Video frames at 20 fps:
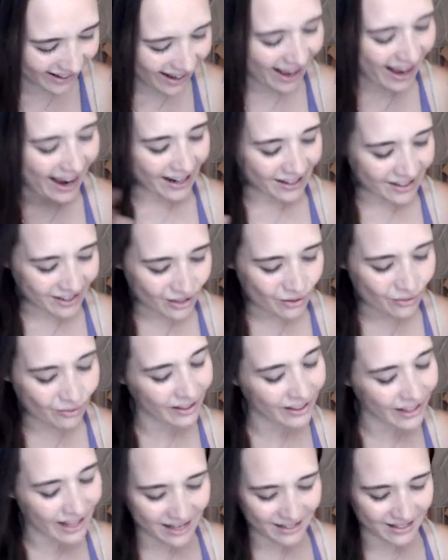I just
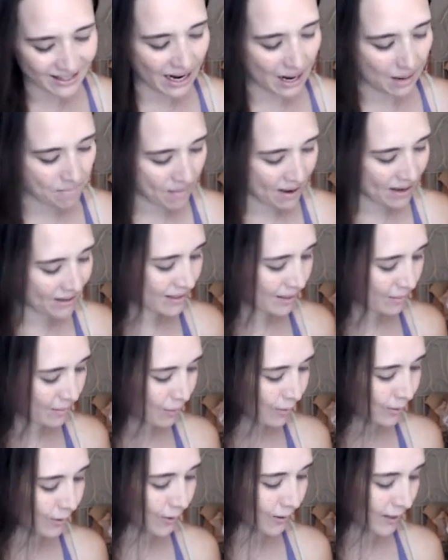realized that I meant to
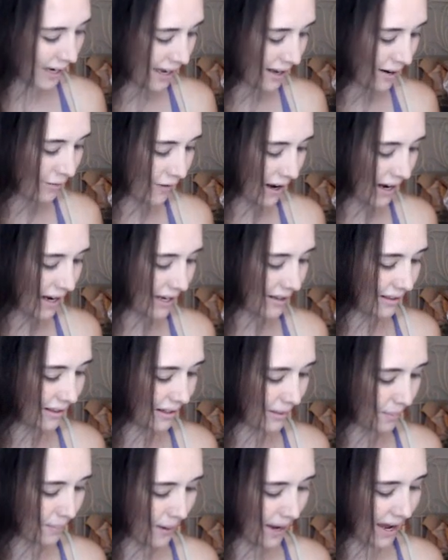put Organifi in
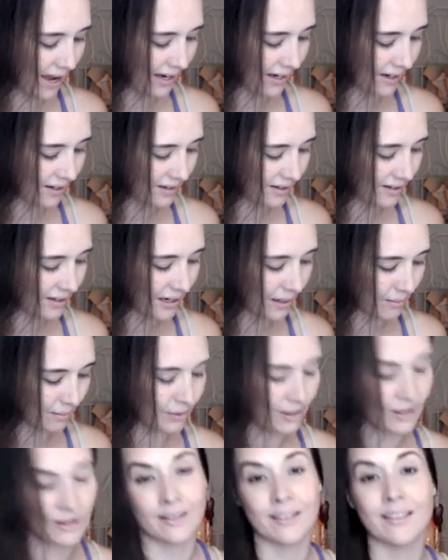these bags, and
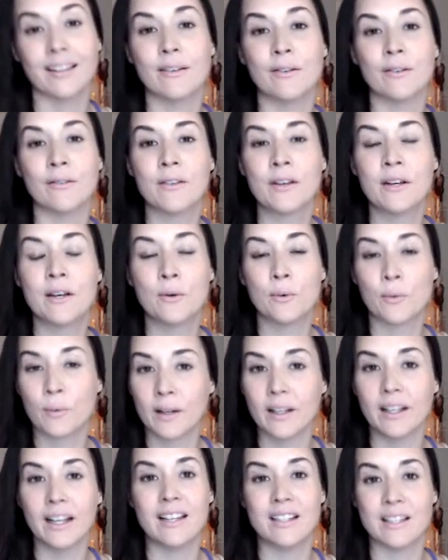I'm literally
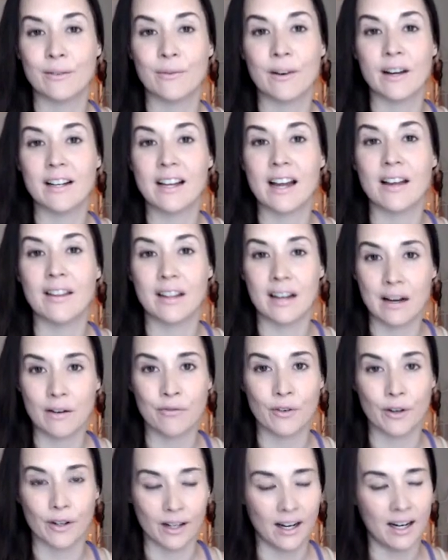realizing right now that I
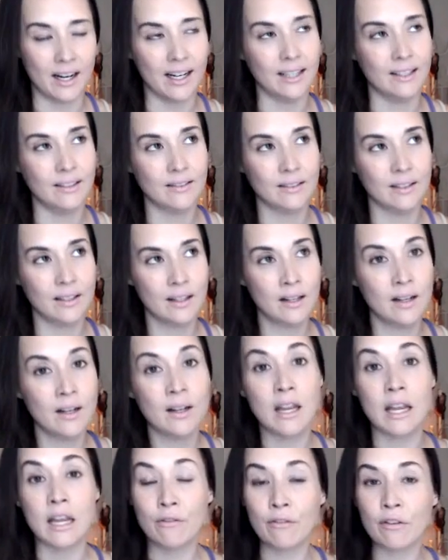forgot
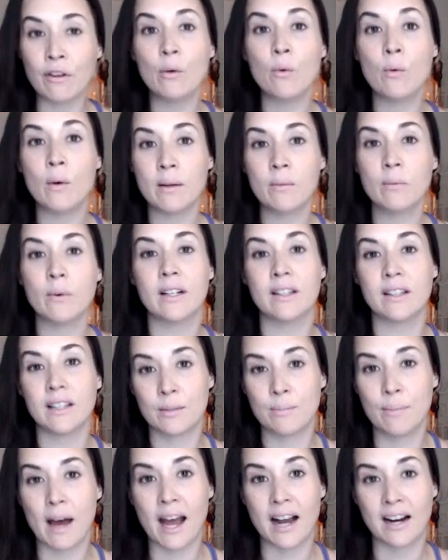if you win one of
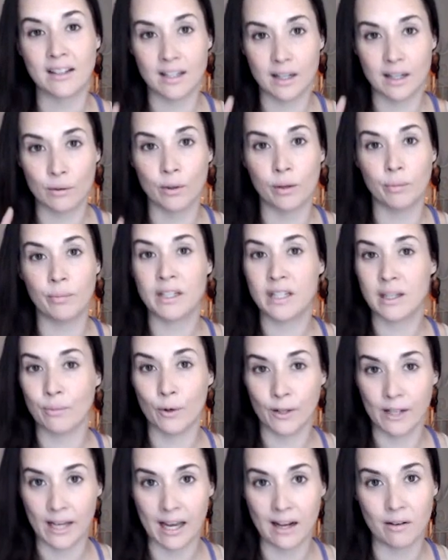these bags, there will be some
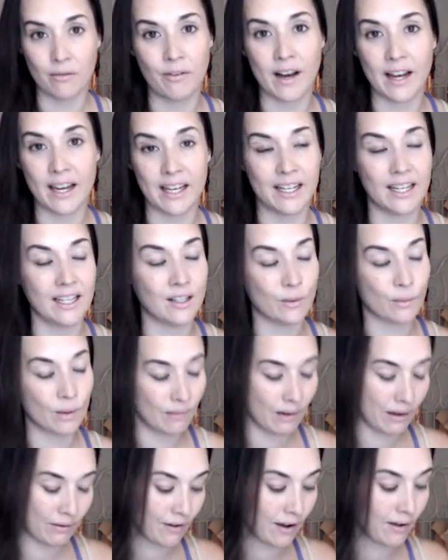Organifi in it. It's one
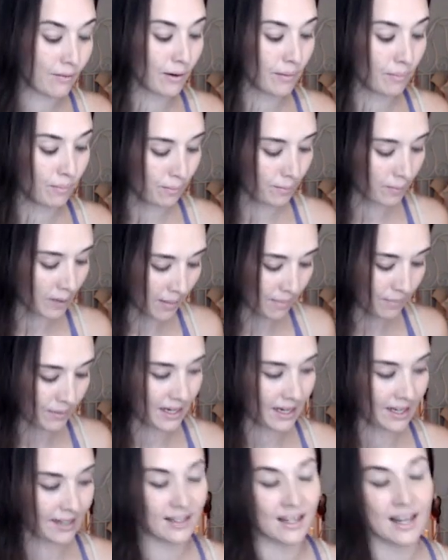of my favorite
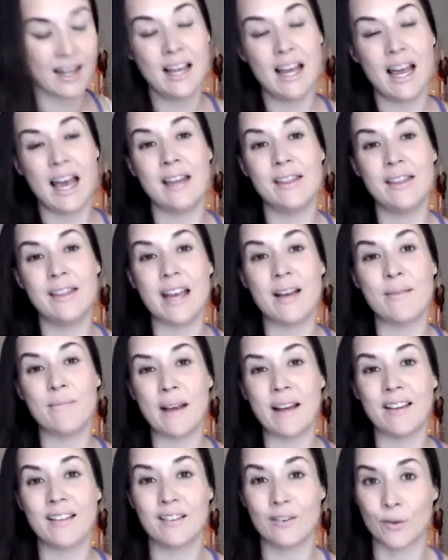companies, and they
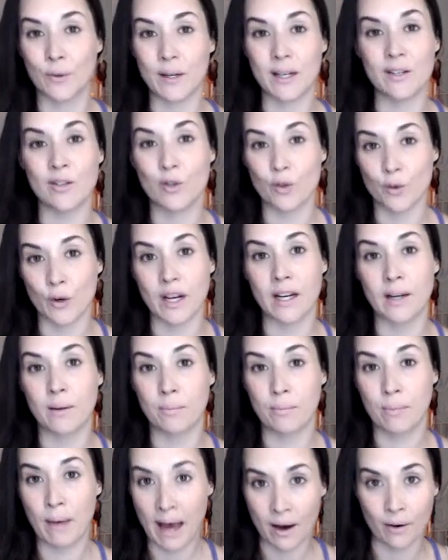make green drink
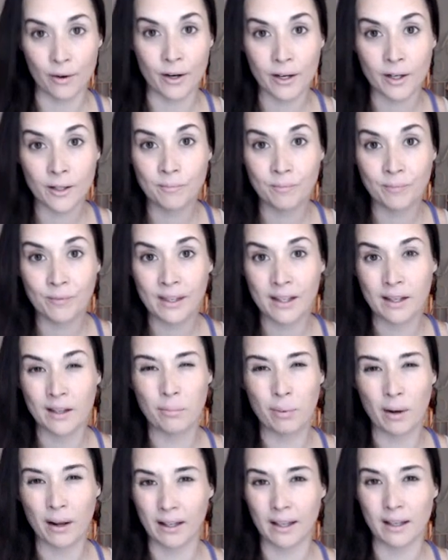powder. You
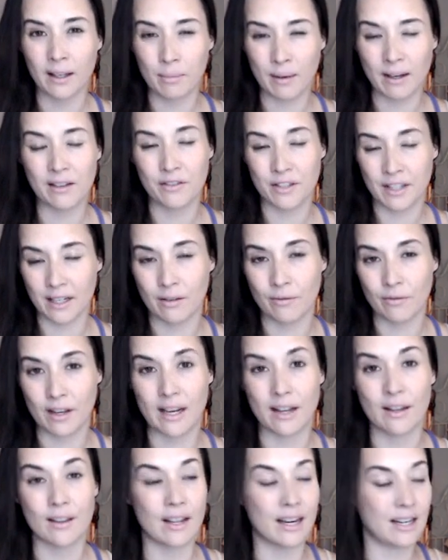probably you might have seen a
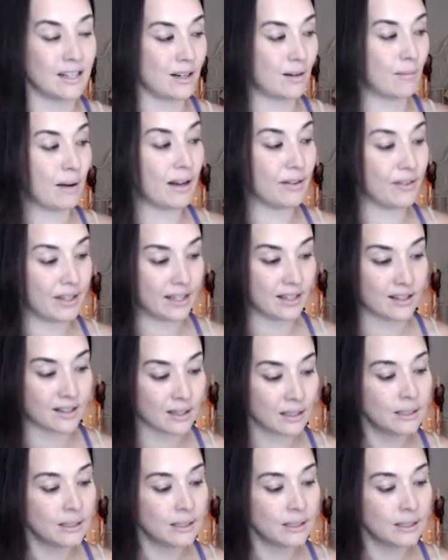video that I did about this.